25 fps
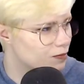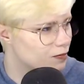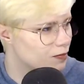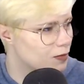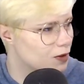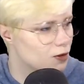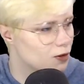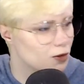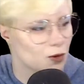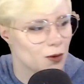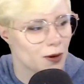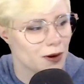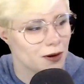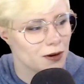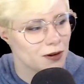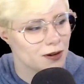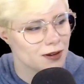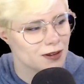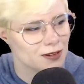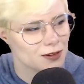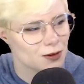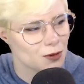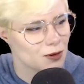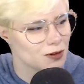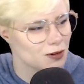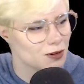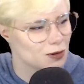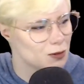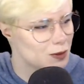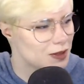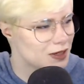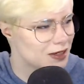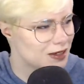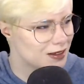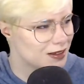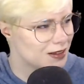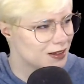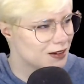So Eric is going to be
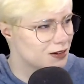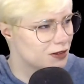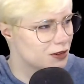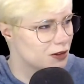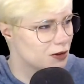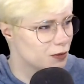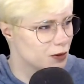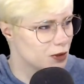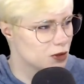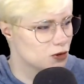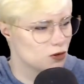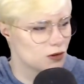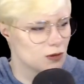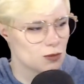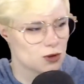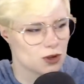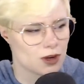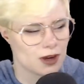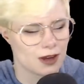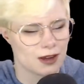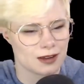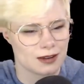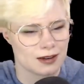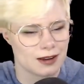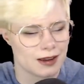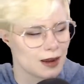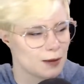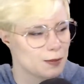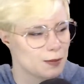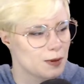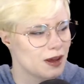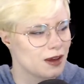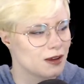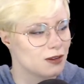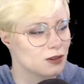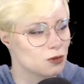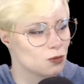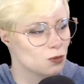in the Restream chat app
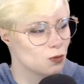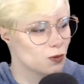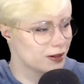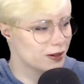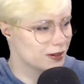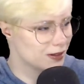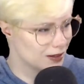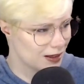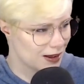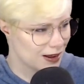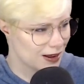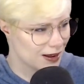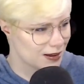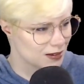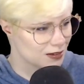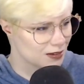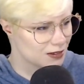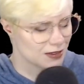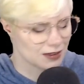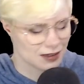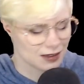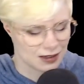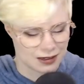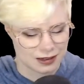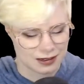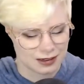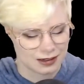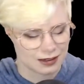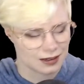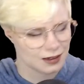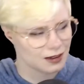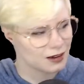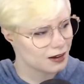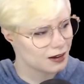as well as the